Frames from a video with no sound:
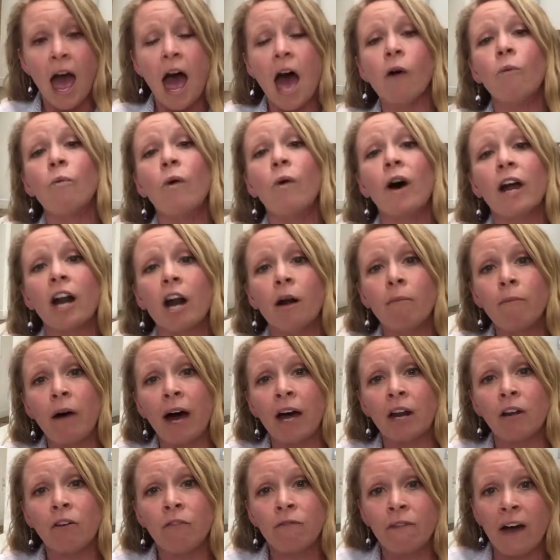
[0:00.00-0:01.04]
And what our
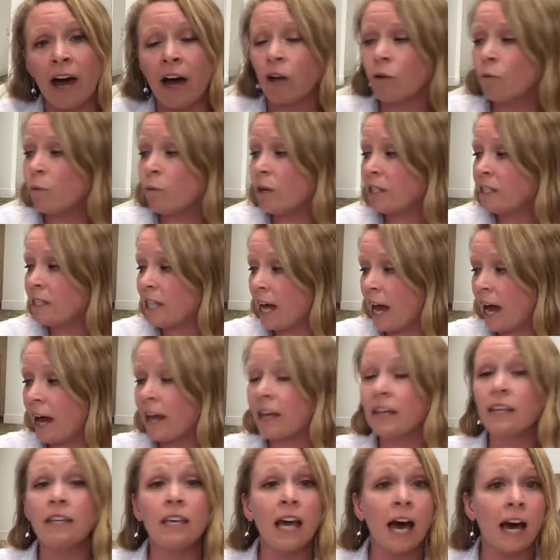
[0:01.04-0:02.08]
model found was
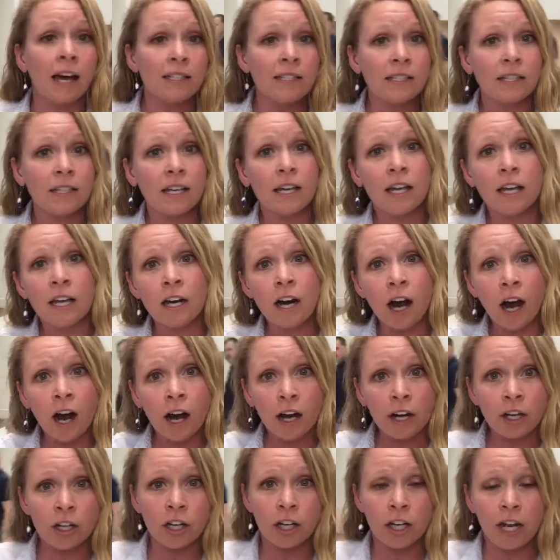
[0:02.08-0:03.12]
that, yes, in
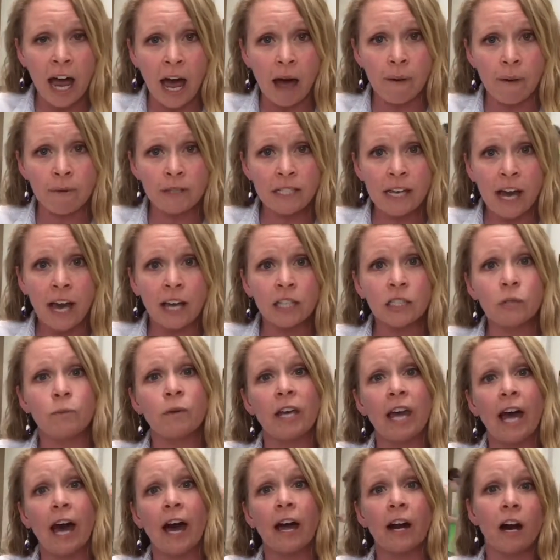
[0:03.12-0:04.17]
our good habitats
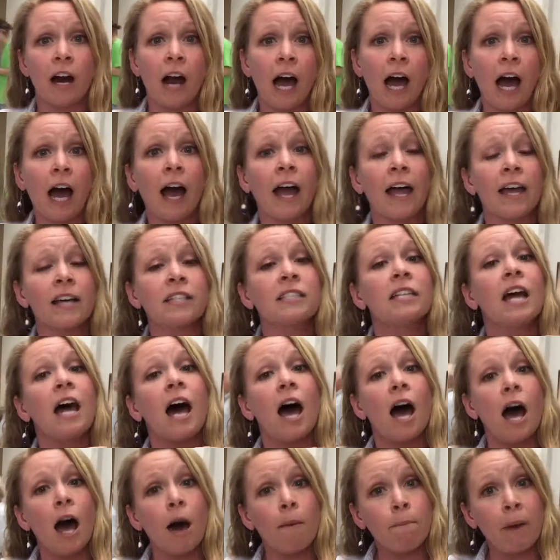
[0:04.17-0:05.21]
we had our highest
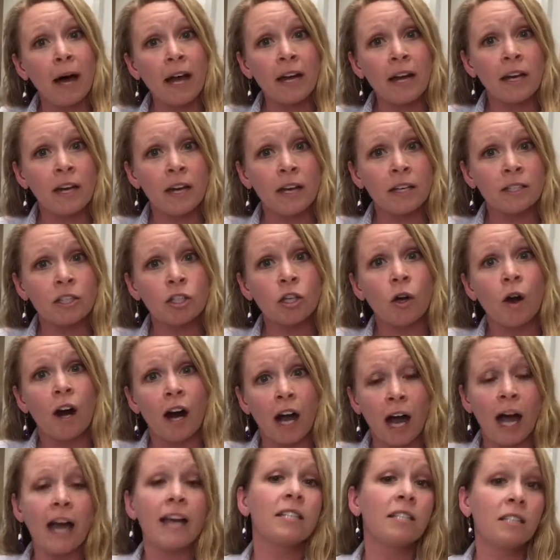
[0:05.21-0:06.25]
abundance, so
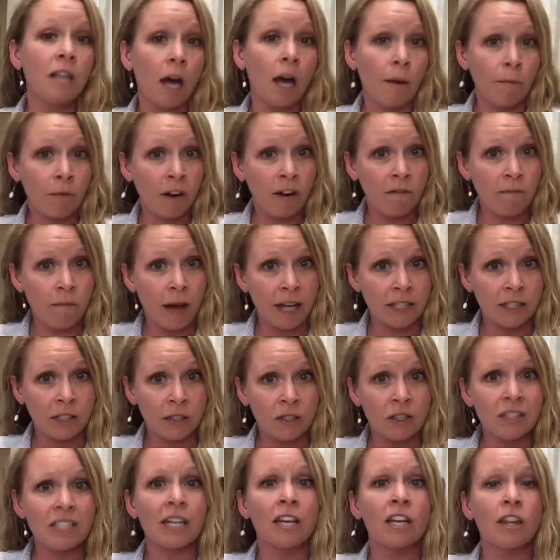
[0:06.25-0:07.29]
our highest number of
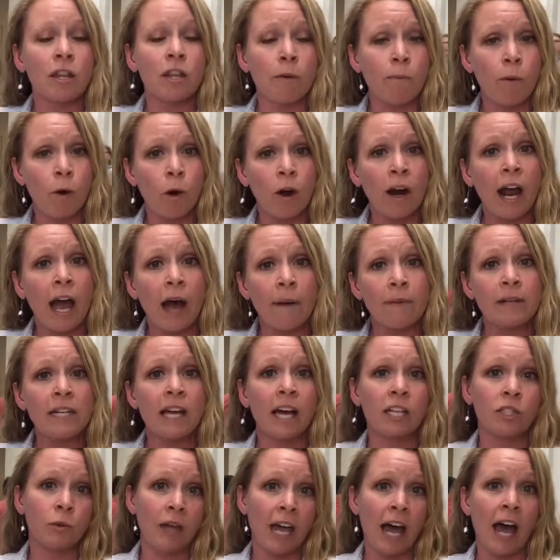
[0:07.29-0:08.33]
mussels, and in the poor
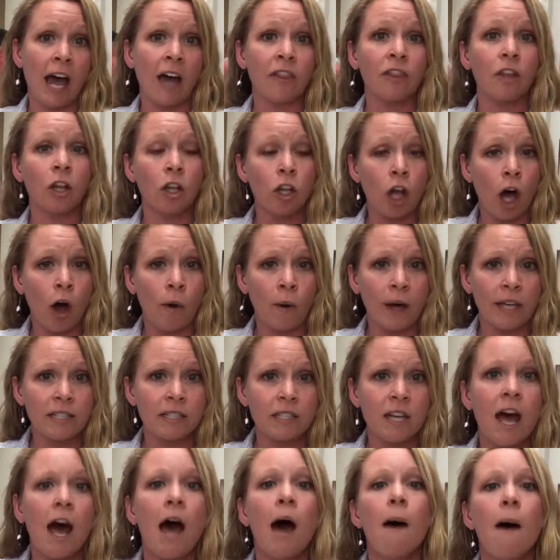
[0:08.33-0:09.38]
habitats we had the
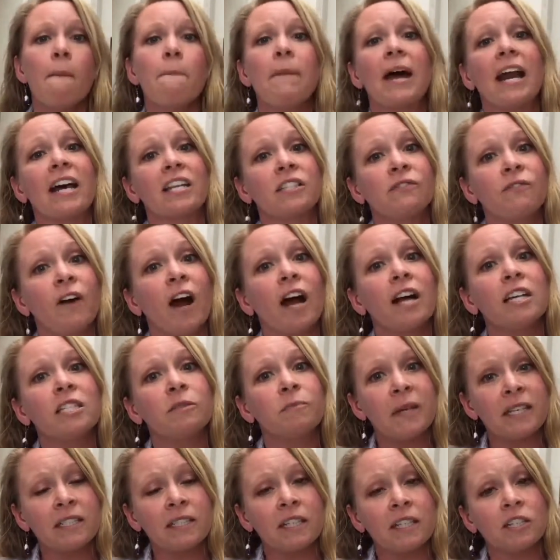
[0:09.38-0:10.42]
lowest. But as far as
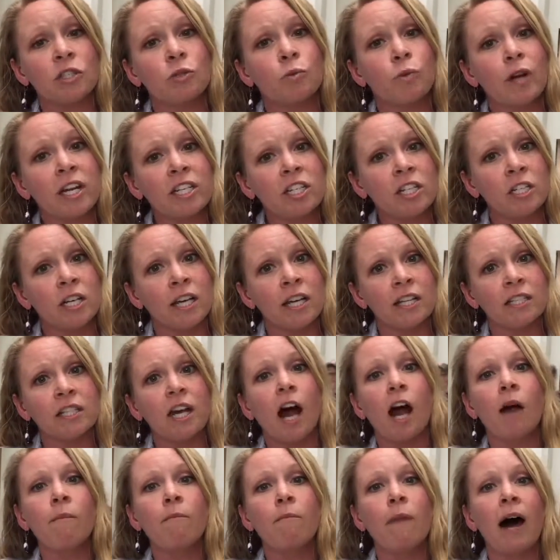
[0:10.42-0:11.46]
species richness,
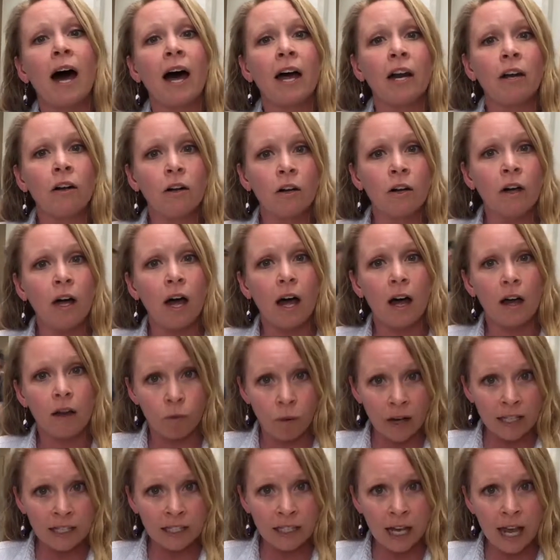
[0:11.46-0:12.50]
our model
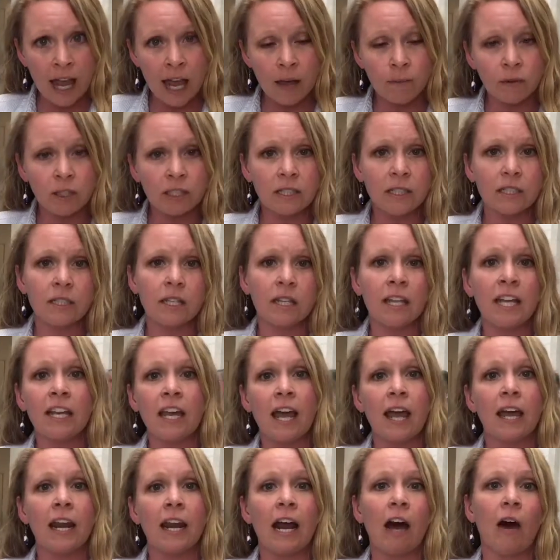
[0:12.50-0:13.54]
wasn't able to
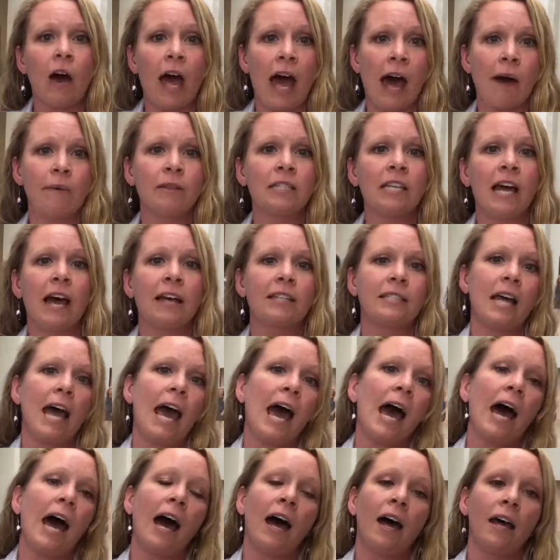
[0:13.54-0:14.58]
delineate out habitats that
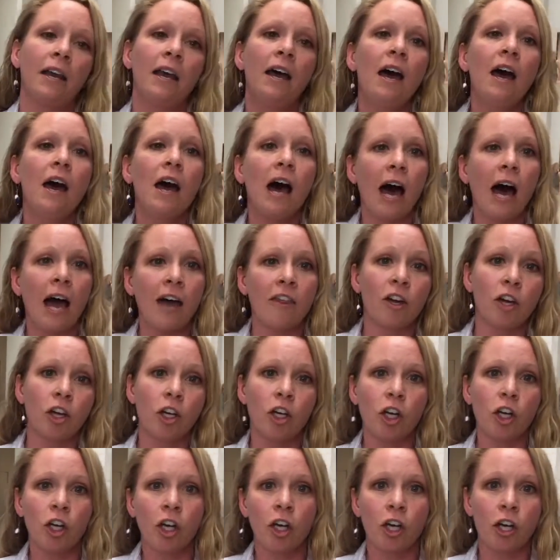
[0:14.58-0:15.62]
had either
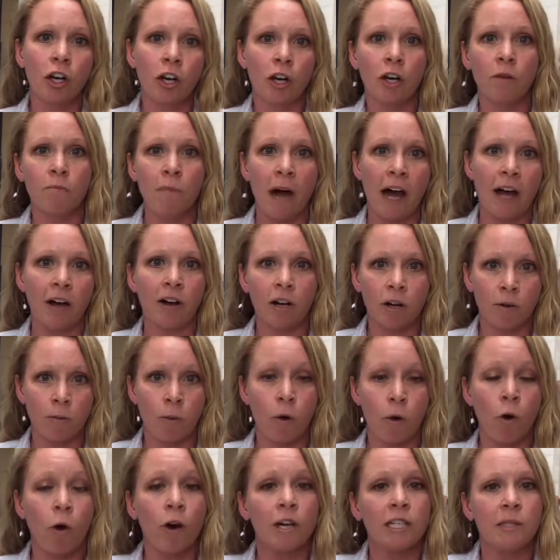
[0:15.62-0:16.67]
good or moderate or
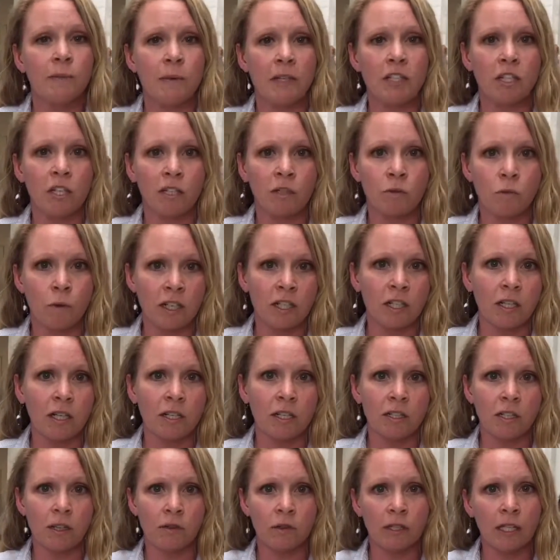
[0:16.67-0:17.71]
poor species
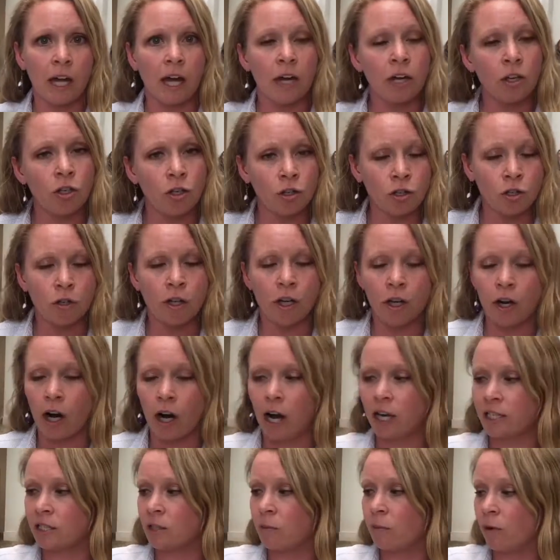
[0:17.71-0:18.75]
richness. It was kind of neutral
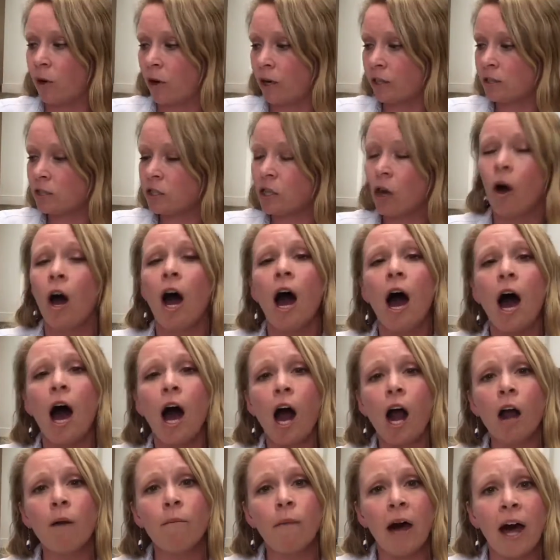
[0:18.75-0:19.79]
across the board. So
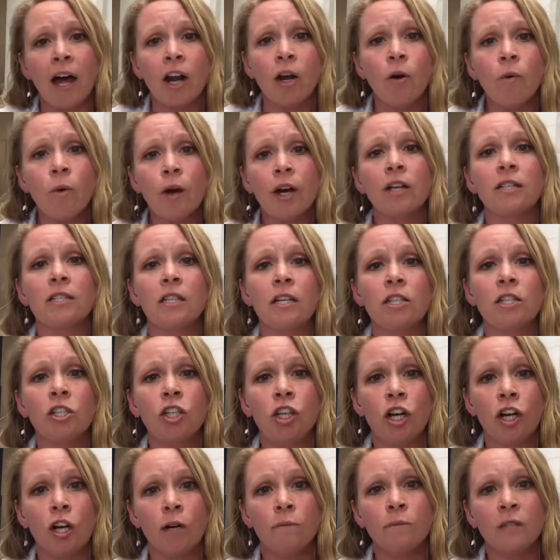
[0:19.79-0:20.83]
our model works in
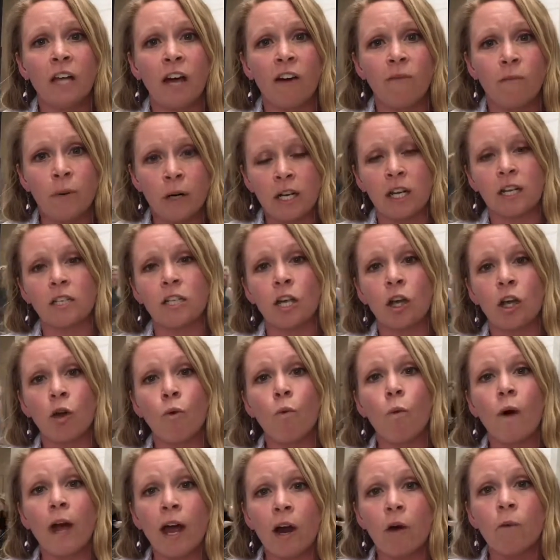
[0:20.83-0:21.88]
terms of
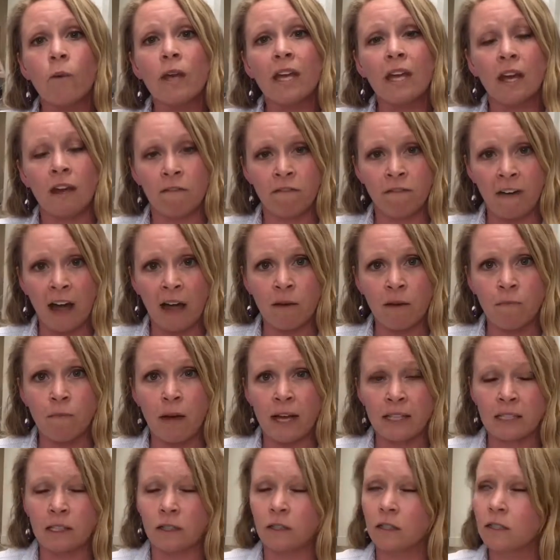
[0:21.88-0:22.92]
predicting where we can find
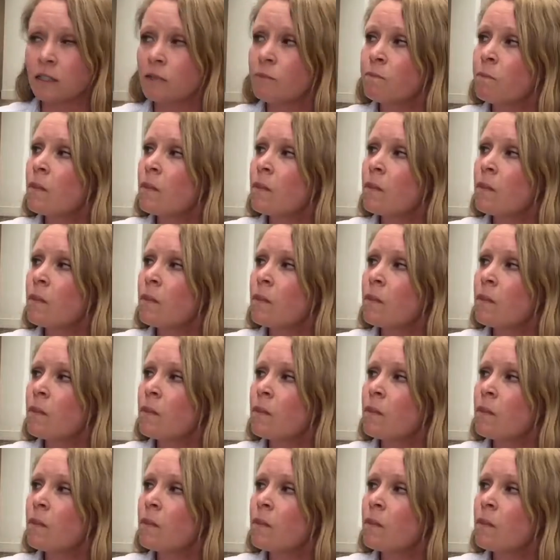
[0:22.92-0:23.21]
mussels.